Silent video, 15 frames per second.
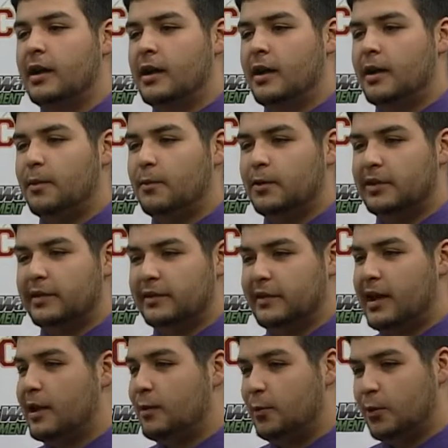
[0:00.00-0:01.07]
What does
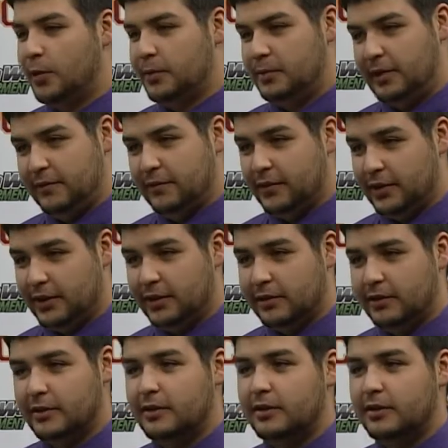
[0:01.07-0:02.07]
that award mean for you?